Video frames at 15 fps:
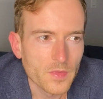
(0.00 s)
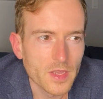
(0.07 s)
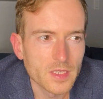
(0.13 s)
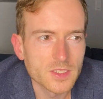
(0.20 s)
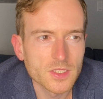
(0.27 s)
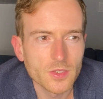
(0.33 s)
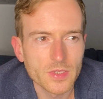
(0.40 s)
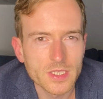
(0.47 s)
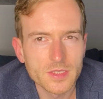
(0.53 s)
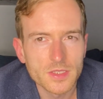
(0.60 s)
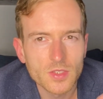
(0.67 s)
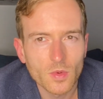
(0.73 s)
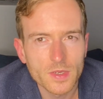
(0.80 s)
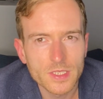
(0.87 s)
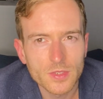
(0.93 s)
And so into
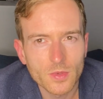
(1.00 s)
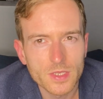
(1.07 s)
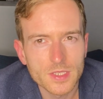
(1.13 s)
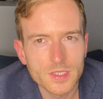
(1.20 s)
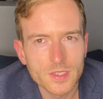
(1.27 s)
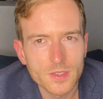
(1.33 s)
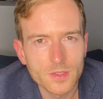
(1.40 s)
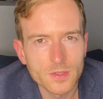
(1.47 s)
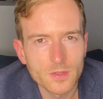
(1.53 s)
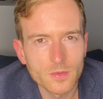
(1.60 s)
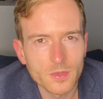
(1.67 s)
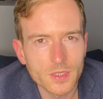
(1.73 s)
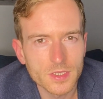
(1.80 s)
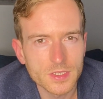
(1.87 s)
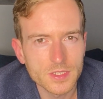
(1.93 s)
2022,
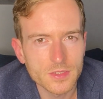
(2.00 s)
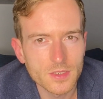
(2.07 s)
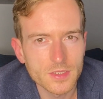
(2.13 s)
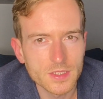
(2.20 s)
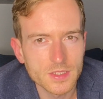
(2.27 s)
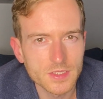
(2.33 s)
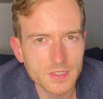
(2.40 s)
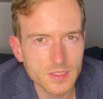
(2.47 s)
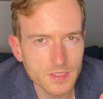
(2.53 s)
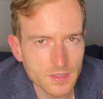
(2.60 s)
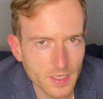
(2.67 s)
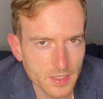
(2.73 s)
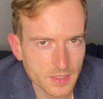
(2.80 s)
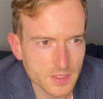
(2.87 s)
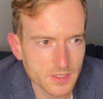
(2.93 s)
we're going to start to see
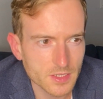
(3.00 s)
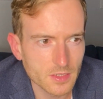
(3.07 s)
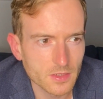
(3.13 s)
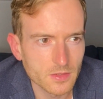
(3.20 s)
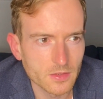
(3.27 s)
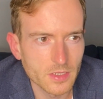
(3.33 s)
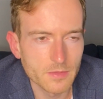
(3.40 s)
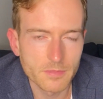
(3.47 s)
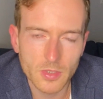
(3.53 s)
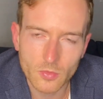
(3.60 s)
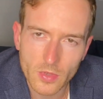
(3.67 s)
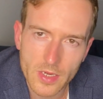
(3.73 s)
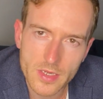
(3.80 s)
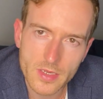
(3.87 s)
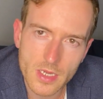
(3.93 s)
that accelerate. But
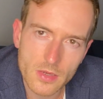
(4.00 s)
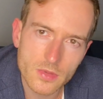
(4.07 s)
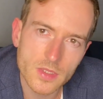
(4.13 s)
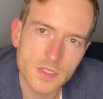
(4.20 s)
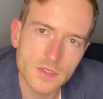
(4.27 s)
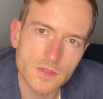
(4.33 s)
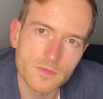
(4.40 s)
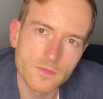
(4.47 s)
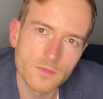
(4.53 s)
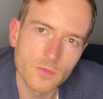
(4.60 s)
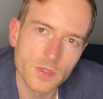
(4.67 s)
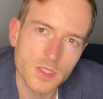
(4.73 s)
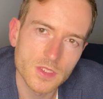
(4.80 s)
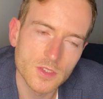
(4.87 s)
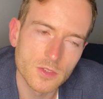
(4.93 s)
right now with this
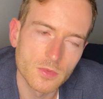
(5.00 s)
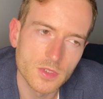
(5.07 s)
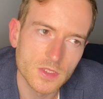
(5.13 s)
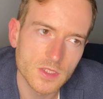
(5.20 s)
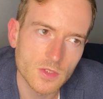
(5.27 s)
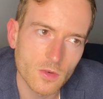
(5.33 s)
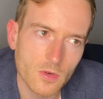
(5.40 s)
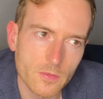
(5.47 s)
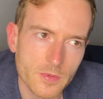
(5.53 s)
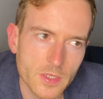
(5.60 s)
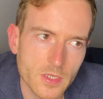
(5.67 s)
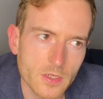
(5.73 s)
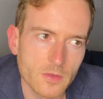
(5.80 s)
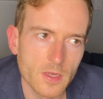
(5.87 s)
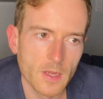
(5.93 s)
with this new moon in
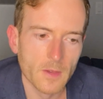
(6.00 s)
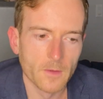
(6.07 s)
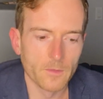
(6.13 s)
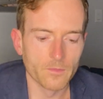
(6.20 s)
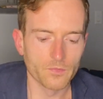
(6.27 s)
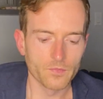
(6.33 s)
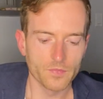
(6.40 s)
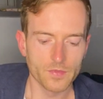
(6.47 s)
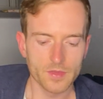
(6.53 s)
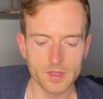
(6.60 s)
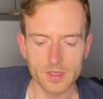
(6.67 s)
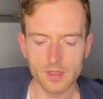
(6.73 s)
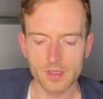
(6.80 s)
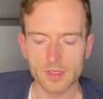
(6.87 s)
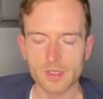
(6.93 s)
Scorpio,
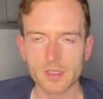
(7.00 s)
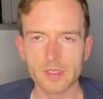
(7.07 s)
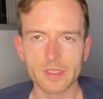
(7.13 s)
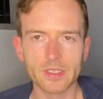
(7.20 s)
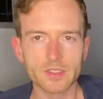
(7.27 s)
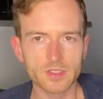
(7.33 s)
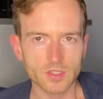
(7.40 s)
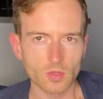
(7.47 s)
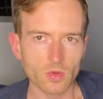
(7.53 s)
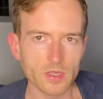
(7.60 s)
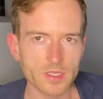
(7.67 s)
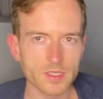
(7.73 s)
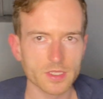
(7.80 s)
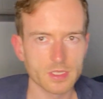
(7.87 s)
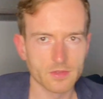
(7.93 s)
it's
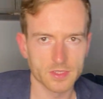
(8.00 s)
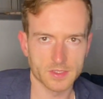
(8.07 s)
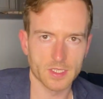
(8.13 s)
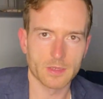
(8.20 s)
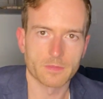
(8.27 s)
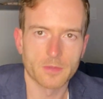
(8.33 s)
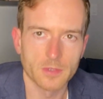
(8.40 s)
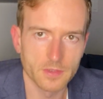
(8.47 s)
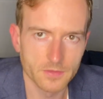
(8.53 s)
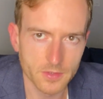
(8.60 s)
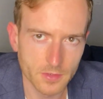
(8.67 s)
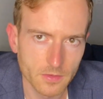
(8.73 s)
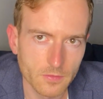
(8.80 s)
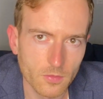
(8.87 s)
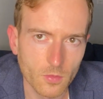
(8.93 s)
going to give us that
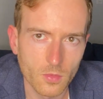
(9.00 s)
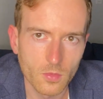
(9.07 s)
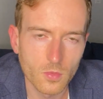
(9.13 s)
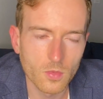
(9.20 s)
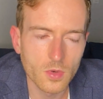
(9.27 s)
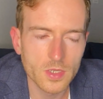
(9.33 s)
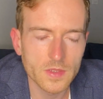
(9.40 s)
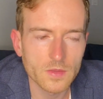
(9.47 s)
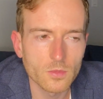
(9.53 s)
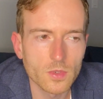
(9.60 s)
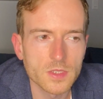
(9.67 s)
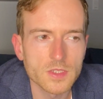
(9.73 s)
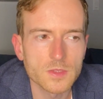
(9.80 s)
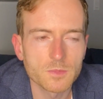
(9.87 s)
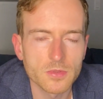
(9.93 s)
preview of what
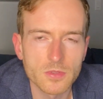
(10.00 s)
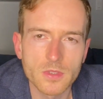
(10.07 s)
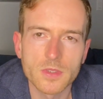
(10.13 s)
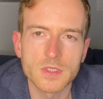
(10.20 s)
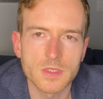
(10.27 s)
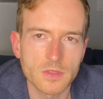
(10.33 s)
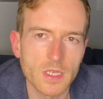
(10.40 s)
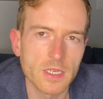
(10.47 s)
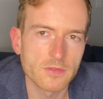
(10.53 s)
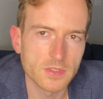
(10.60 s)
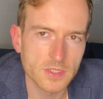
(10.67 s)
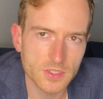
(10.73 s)
what does Pluto still have in